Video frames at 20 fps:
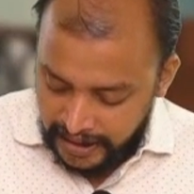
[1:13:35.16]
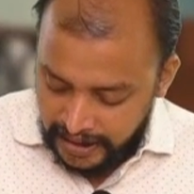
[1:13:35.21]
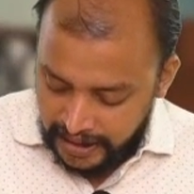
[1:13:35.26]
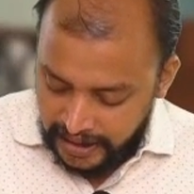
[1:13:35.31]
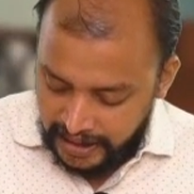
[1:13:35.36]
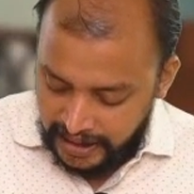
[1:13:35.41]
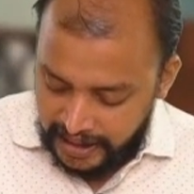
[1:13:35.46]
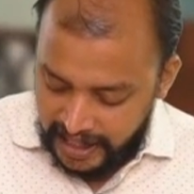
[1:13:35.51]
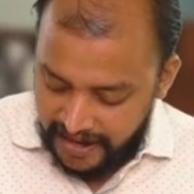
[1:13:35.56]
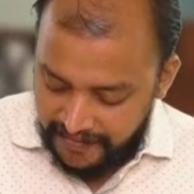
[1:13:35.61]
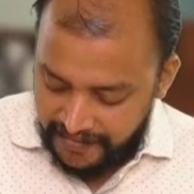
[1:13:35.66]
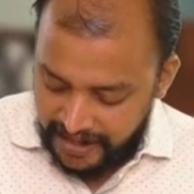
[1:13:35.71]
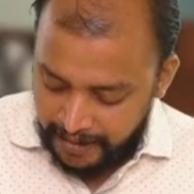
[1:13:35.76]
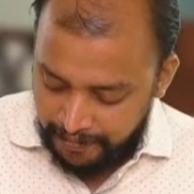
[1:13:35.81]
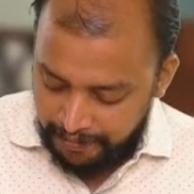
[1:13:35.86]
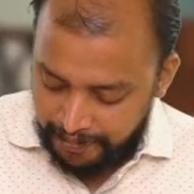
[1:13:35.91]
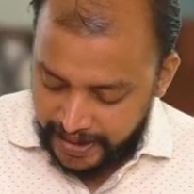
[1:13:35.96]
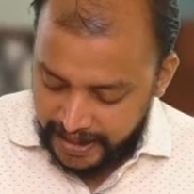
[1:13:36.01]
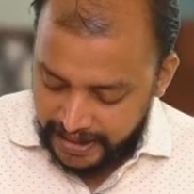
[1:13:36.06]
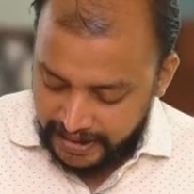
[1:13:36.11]

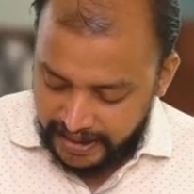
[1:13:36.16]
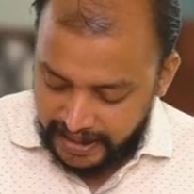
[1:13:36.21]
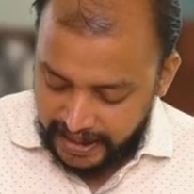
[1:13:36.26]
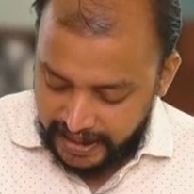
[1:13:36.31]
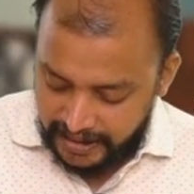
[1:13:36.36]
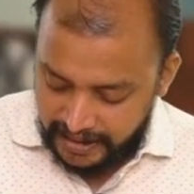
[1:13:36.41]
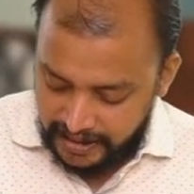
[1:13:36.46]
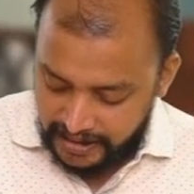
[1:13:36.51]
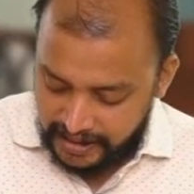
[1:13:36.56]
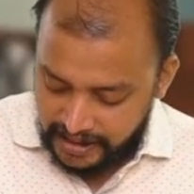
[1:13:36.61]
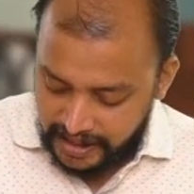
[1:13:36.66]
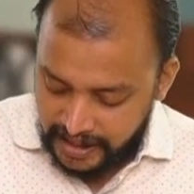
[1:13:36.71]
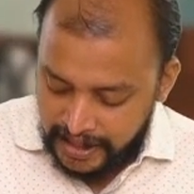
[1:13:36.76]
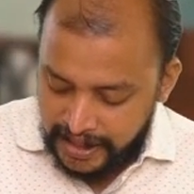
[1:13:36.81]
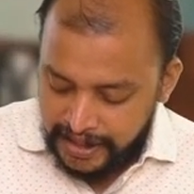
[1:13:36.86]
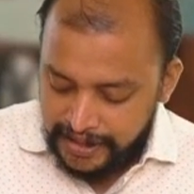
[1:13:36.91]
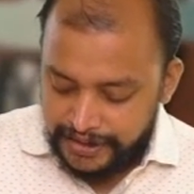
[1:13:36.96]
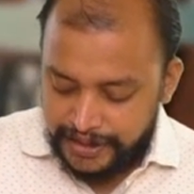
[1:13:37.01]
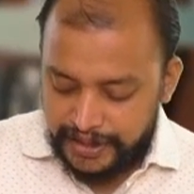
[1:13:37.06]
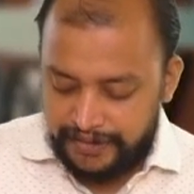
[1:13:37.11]
11%
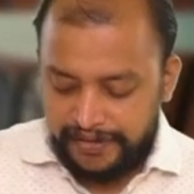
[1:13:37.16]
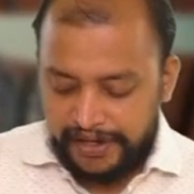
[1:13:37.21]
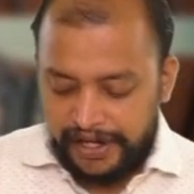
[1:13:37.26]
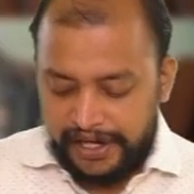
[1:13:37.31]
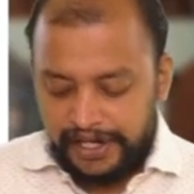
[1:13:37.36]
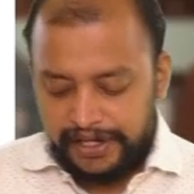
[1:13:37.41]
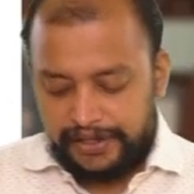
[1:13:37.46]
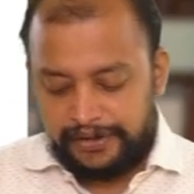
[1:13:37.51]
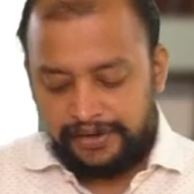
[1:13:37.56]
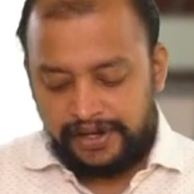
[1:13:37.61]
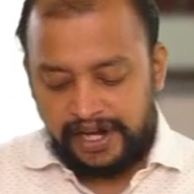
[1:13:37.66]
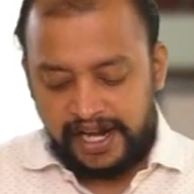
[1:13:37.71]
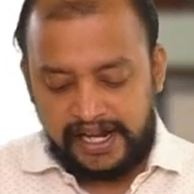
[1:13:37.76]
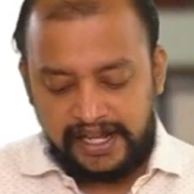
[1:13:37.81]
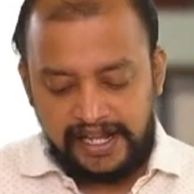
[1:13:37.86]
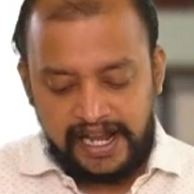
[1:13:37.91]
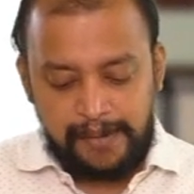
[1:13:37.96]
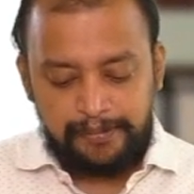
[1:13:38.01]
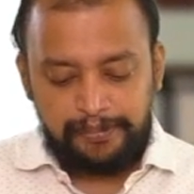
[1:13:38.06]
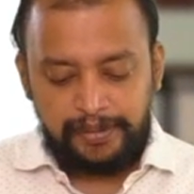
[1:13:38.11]
so we need to
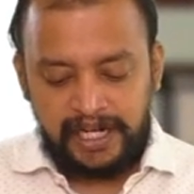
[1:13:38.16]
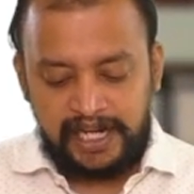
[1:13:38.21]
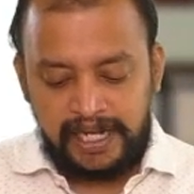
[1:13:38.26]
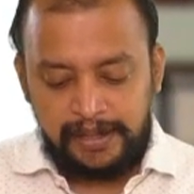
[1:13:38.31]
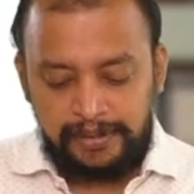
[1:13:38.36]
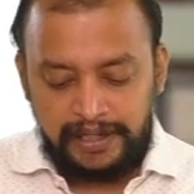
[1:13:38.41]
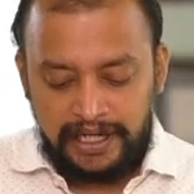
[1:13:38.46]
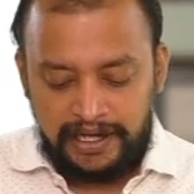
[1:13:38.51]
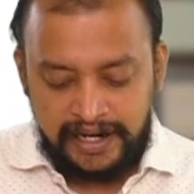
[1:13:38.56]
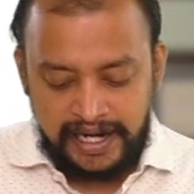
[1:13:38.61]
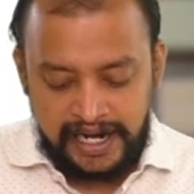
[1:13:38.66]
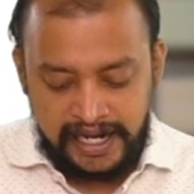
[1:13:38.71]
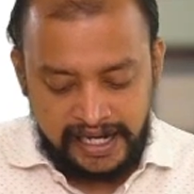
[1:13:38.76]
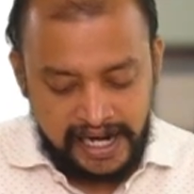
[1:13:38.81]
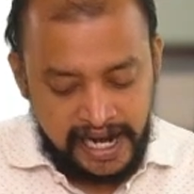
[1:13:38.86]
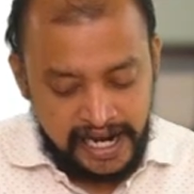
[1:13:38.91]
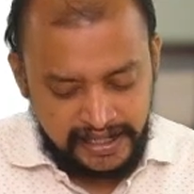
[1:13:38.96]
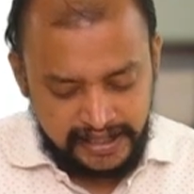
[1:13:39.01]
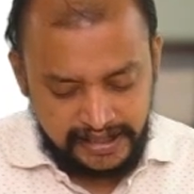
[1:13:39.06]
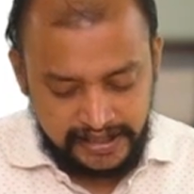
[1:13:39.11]
take the applicable
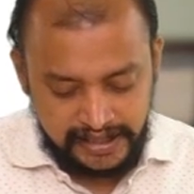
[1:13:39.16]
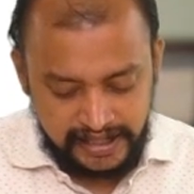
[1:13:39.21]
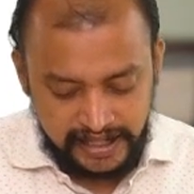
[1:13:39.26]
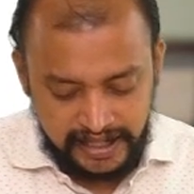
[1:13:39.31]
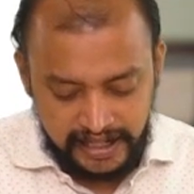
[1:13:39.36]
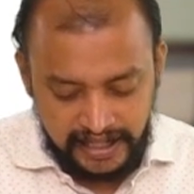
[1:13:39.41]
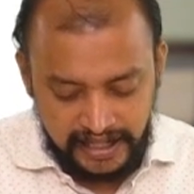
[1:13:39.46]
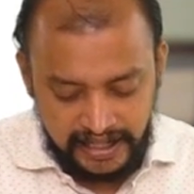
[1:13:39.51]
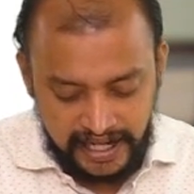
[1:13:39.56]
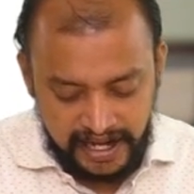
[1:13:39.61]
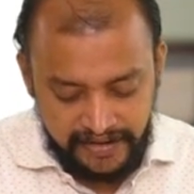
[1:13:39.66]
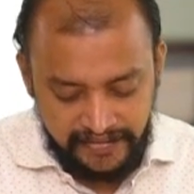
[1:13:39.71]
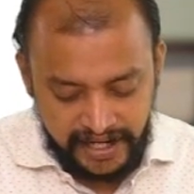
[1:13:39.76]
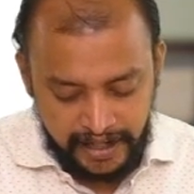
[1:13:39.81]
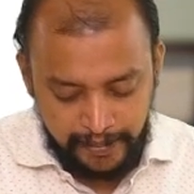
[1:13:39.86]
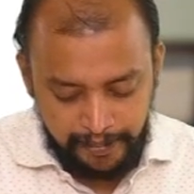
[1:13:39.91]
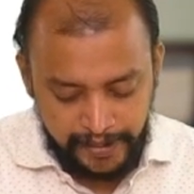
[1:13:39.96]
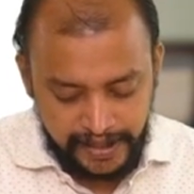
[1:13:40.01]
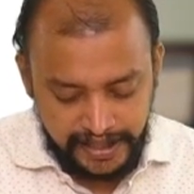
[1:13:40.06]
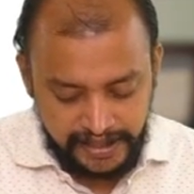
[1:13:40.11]
rate as
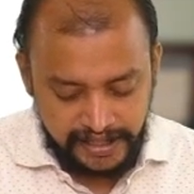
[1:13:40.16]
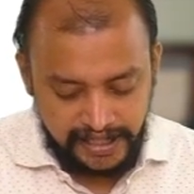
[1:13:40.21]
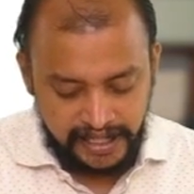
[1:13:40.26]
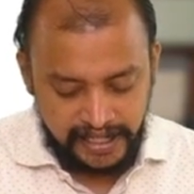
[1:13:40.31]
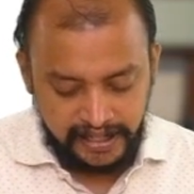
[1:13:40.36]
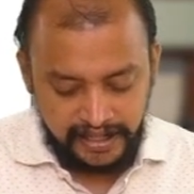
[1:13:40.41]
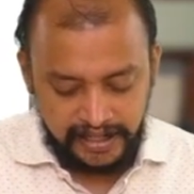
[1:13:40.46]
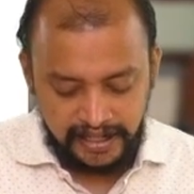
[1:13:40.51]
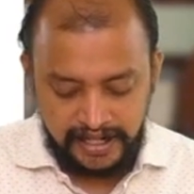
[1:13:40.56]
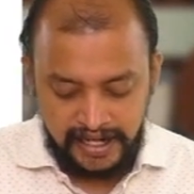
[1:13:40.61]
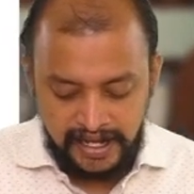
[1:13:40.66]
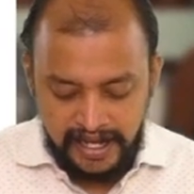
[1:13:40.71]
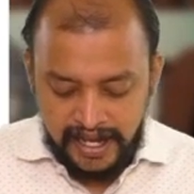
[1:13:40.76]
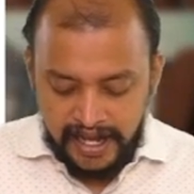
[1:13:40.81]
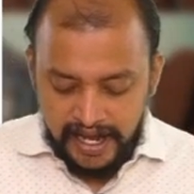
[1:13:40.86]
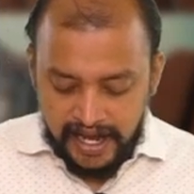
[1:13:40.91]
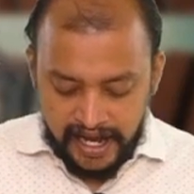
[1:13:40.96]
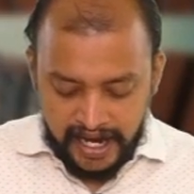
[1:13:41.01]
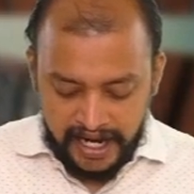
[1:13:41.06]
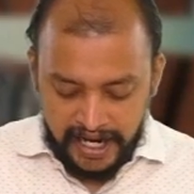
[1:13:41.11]
11%
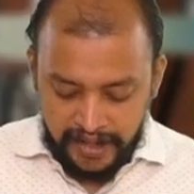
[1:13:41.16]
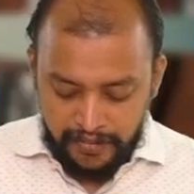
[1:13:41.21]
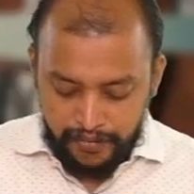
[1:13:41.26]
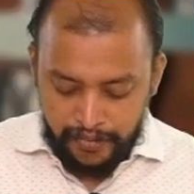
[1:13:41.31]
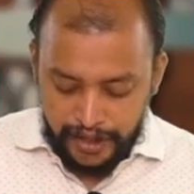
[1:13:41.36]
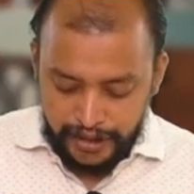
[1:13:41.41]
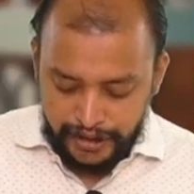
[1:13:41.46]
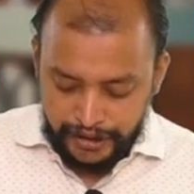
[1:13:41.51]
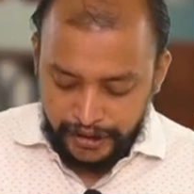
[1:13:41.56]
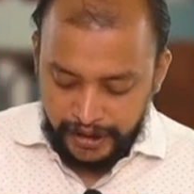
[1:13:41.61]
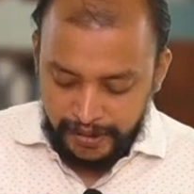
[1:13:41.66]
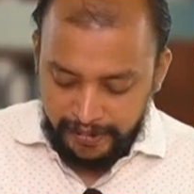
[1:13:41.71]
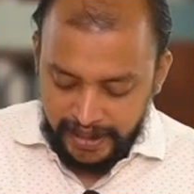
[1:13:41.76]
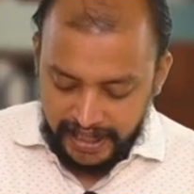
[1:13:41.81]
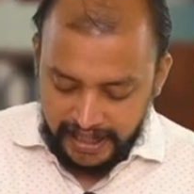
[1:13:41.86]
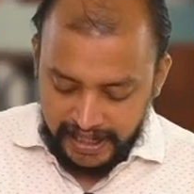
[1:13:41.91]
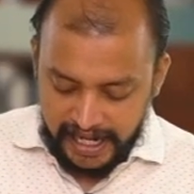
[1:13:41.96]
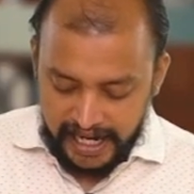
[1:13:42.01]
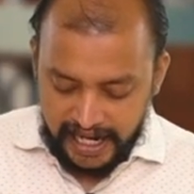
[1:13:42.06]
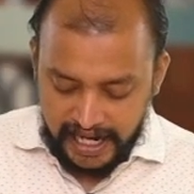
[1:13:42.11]
and what should
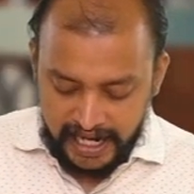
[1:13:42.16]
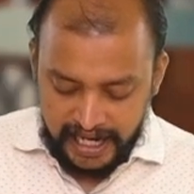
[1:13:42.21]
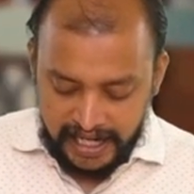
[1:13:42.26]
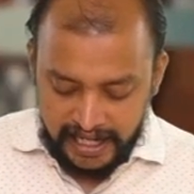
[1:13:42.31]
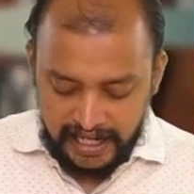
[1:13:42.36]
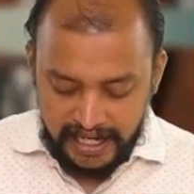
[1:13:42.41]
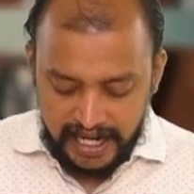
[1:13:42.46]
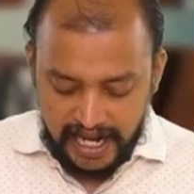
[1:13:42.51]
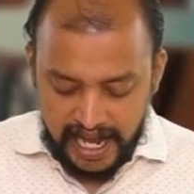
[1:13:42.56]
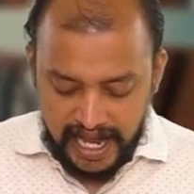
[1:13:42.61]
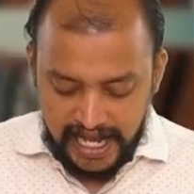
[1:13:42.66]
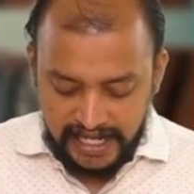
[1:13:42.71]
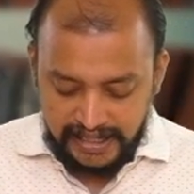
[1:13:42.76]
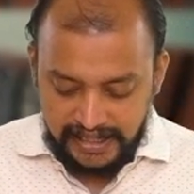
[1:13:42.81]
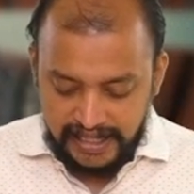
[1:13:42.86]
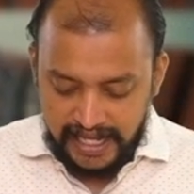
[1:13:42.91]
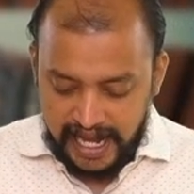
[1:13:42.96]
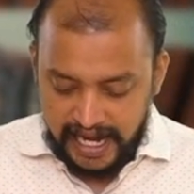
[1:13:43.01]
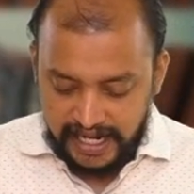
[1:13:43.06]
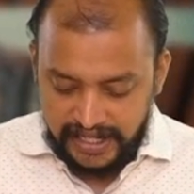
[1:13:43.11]
be taken
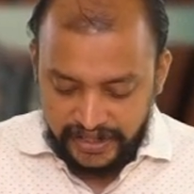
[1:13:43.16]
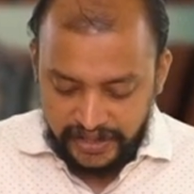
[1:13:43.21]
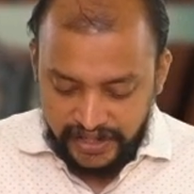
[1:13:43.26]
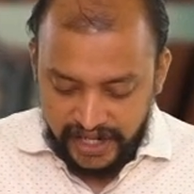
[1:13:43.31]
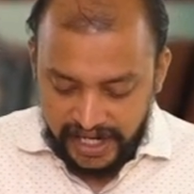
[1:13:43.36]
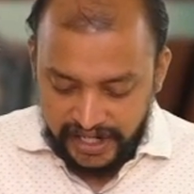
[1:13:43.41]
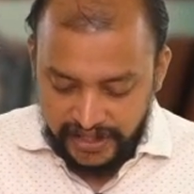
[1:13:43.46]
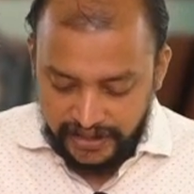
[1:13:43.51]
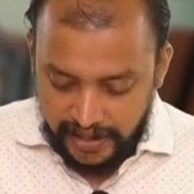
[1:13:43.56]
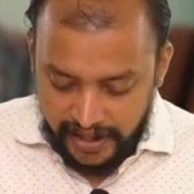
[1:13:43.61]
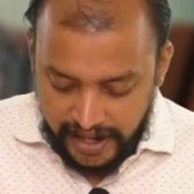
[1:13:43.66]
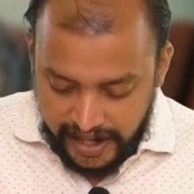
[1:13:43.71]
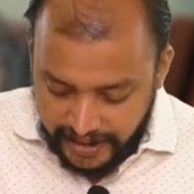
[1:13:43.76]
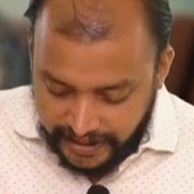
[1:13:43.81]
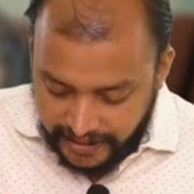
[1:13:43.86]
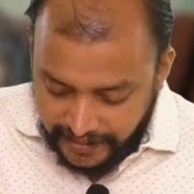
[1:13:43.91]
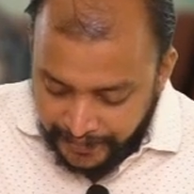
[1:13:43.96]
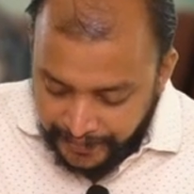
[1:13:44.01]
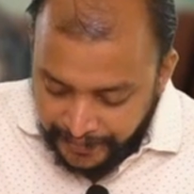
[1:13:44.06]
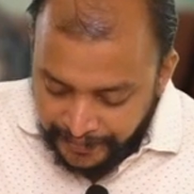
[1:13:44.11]
as the exchange
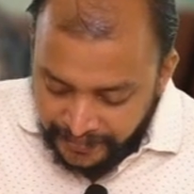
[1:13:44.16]
rate